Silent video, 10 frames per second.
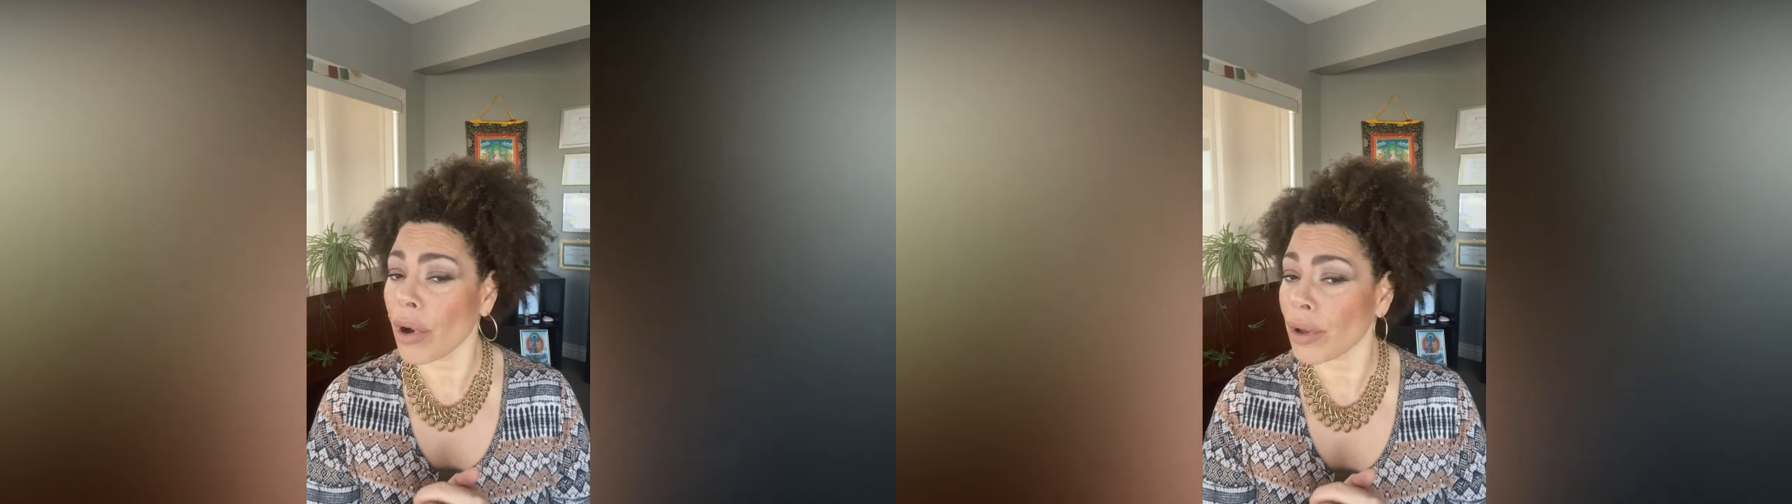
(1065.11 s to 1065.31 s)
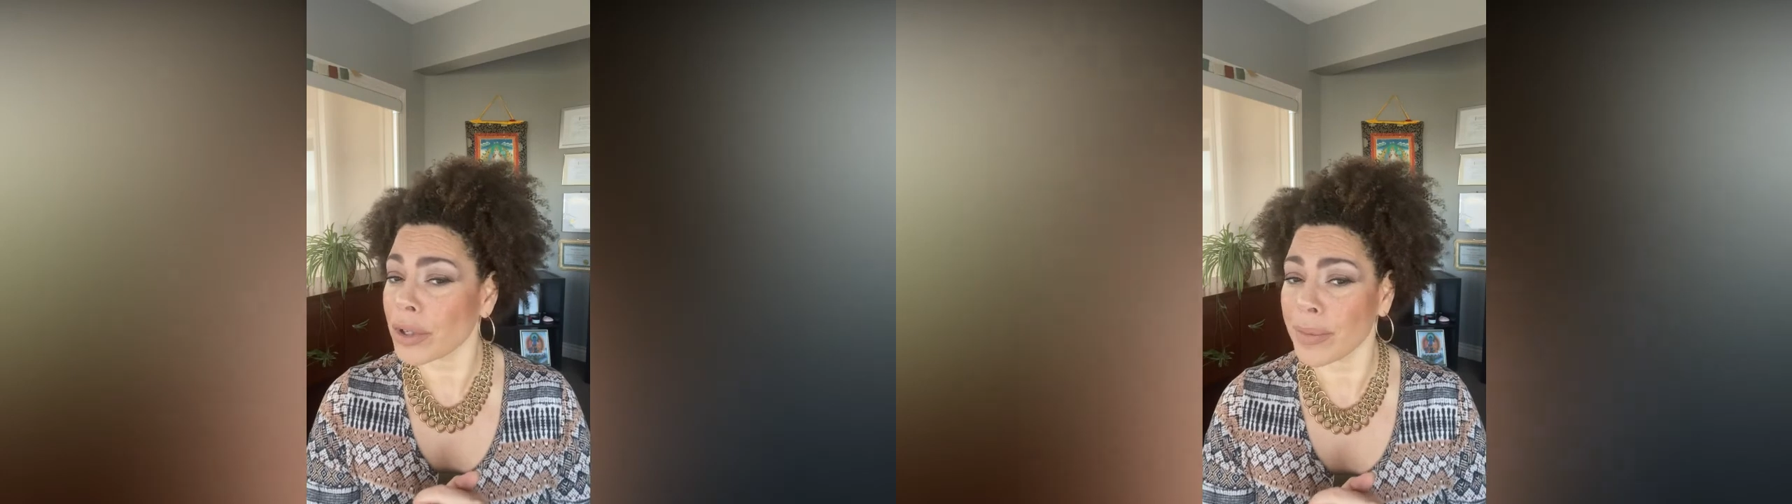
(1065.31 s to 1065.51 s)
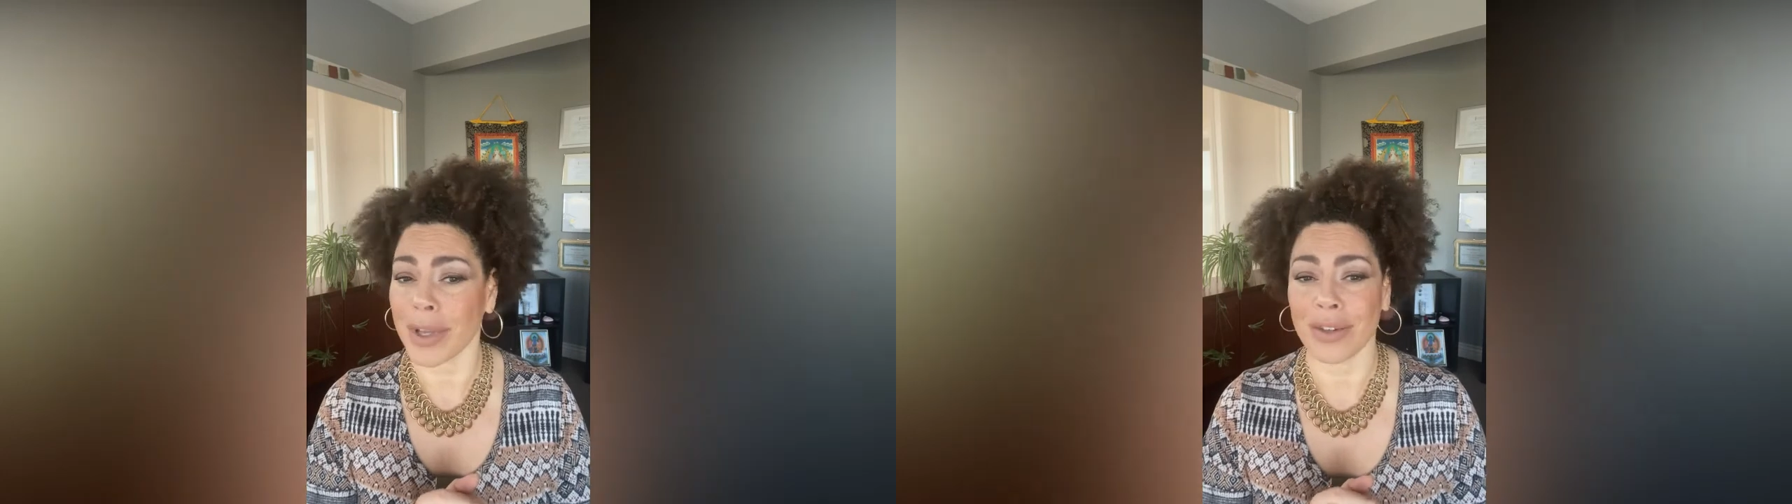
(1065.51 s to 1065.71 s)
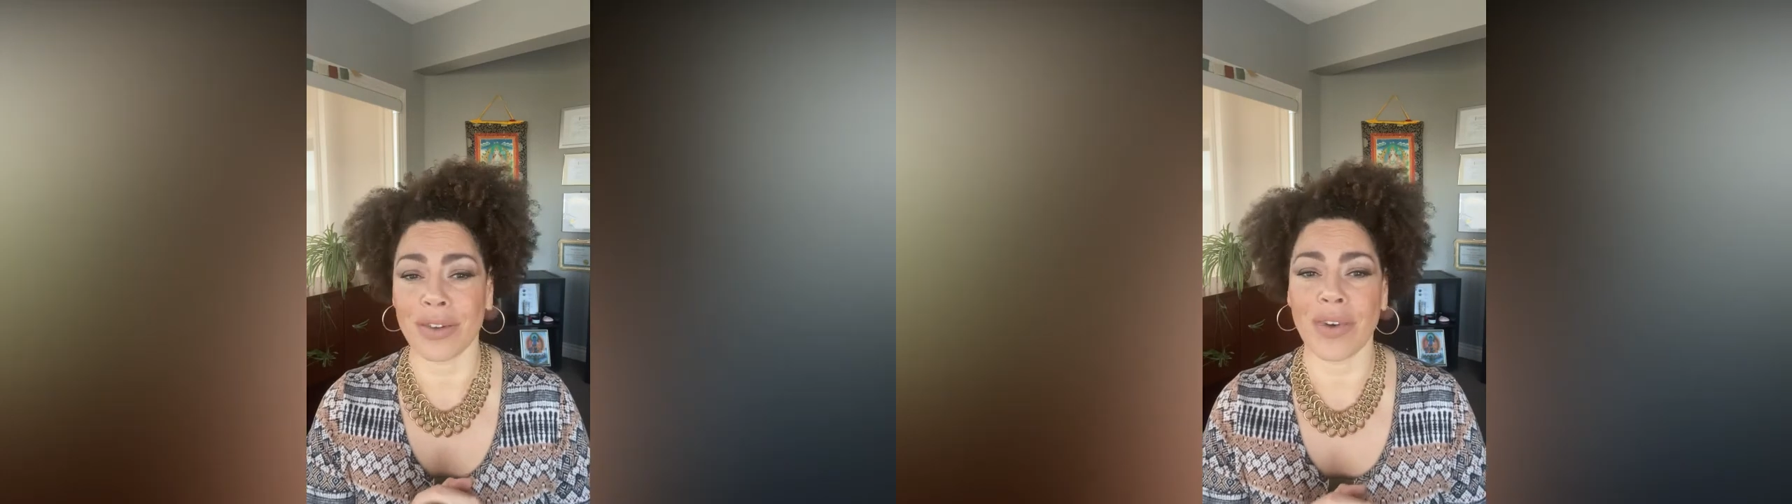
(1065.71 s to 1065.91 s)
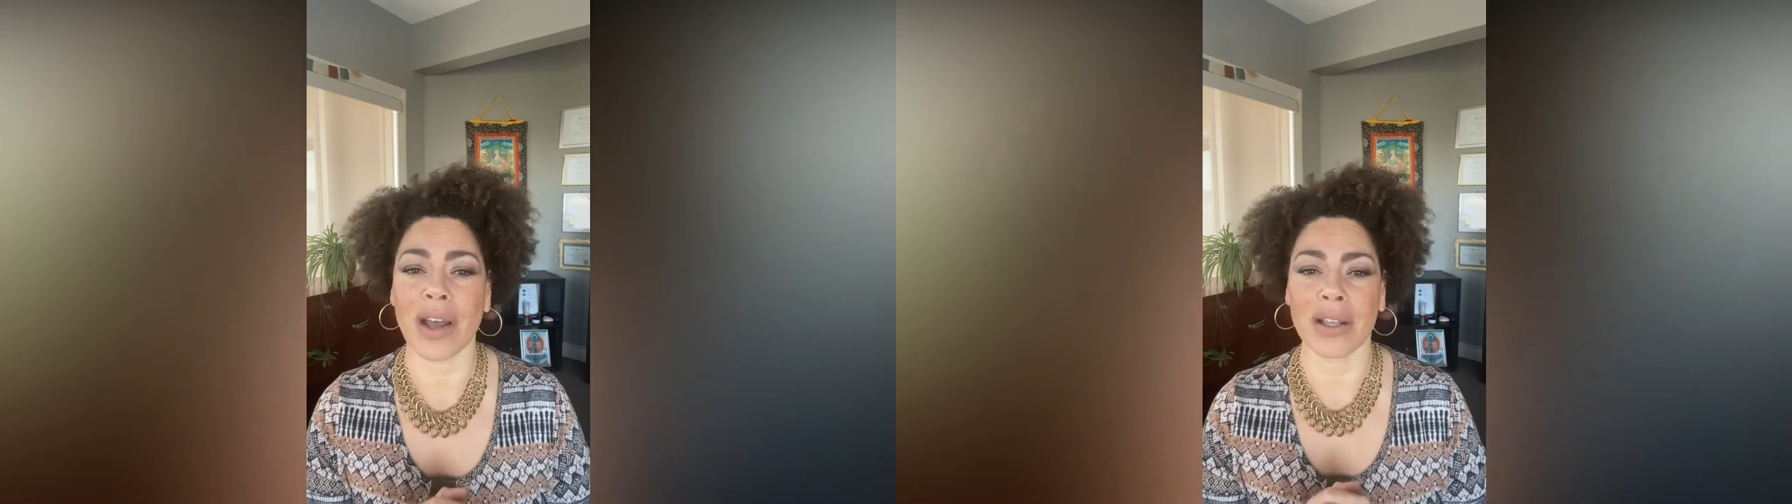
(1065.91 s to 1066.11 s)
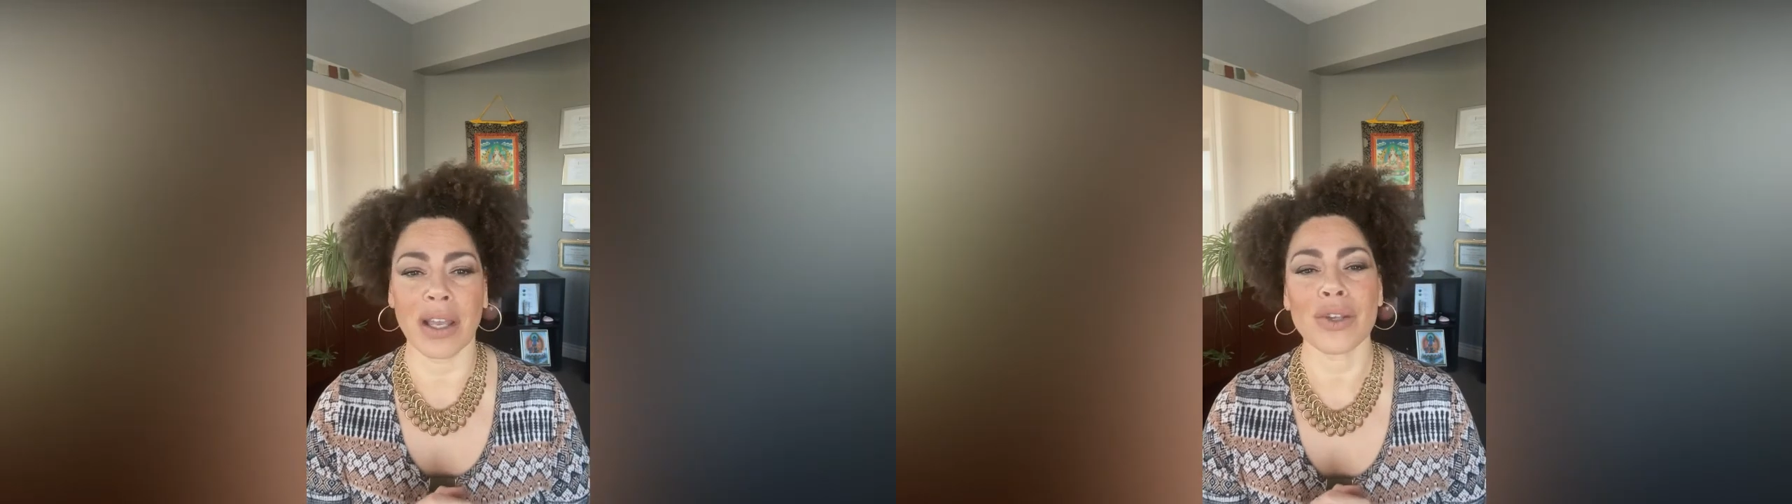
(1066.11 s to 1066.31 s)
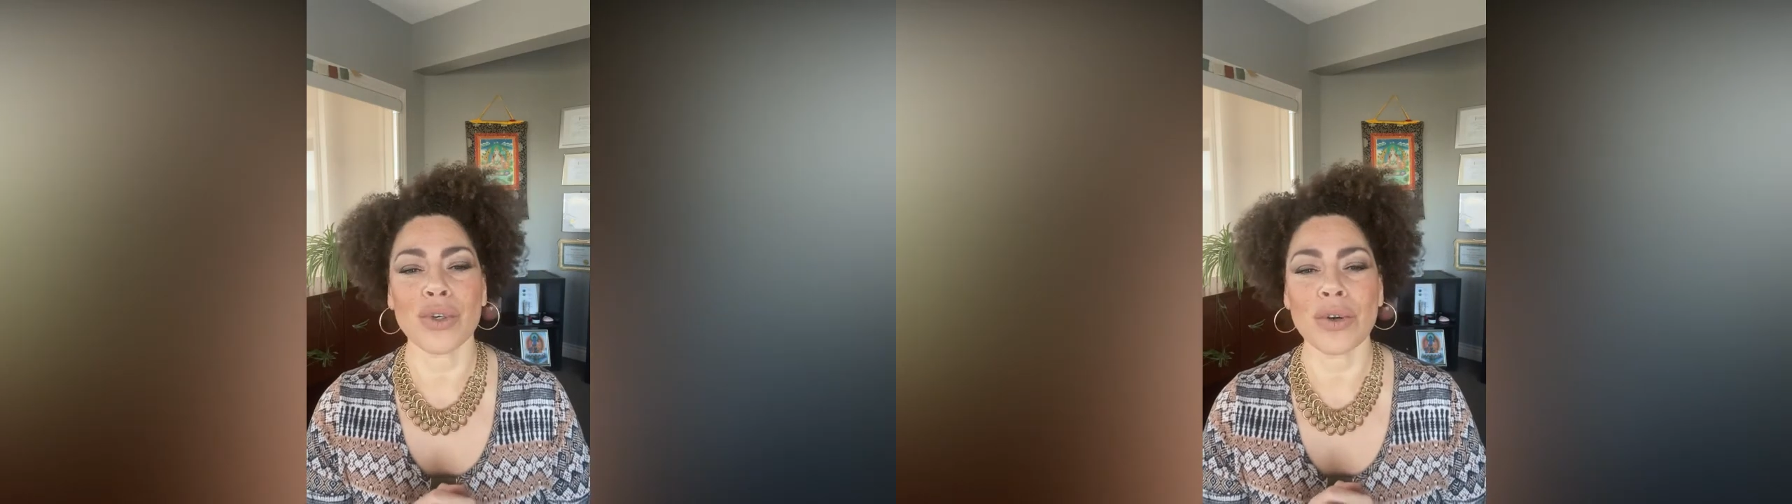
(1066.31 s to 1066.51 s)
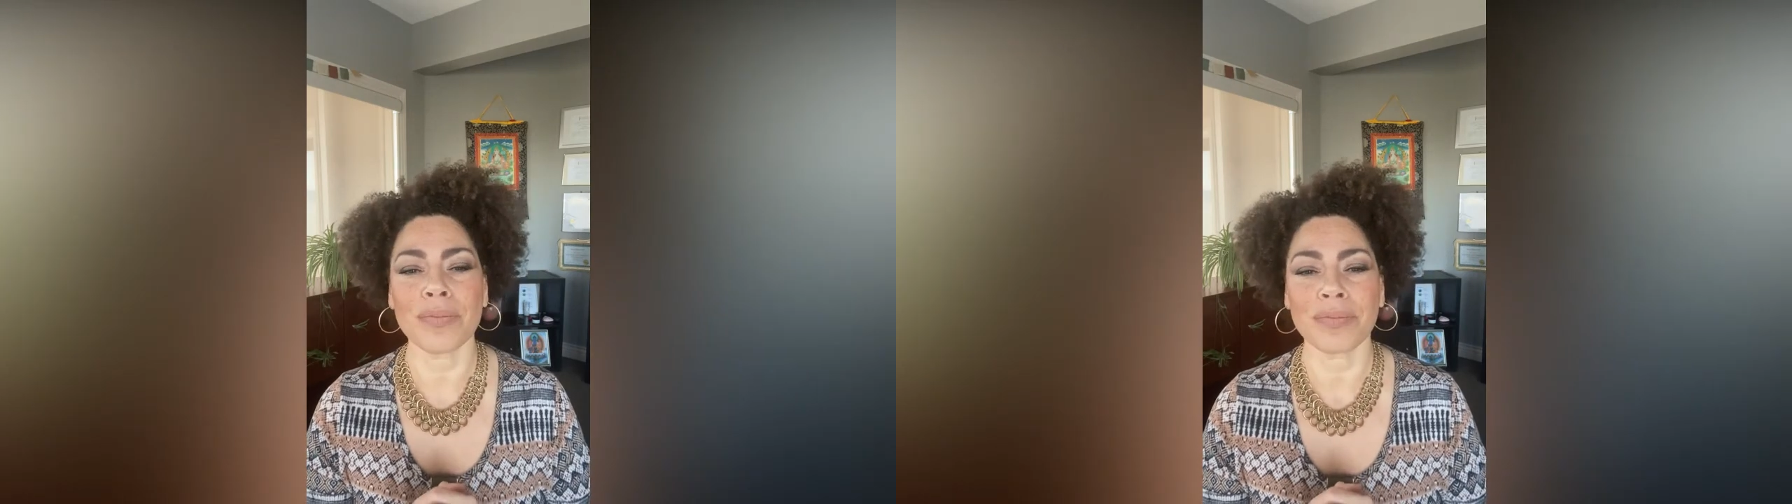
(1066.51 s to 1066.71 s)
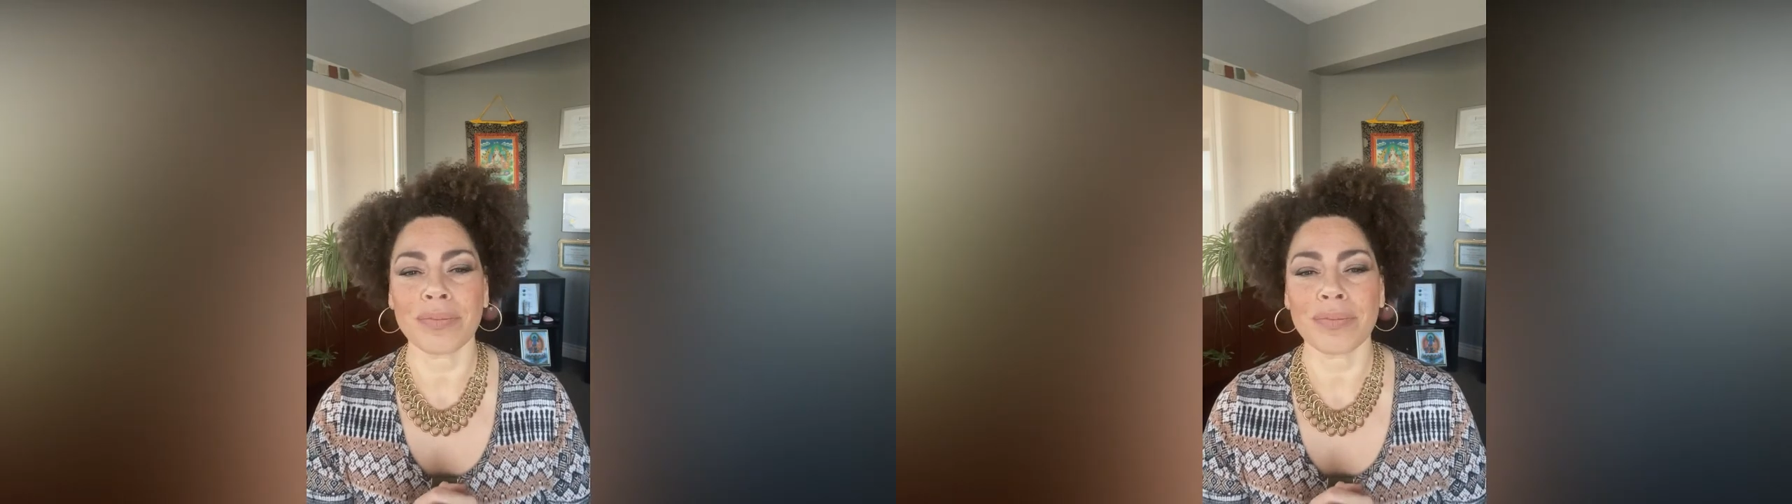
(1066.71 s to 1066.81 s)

ultimate divine nature,